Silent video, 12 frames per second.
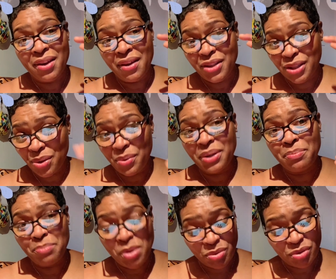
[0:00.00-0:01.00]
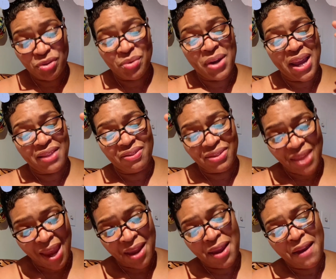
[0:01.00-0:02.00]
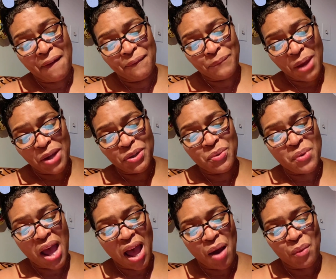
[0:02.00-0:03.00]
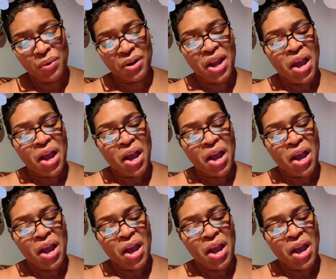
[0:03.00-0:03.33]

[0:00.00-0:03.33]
so emotional at that final hour.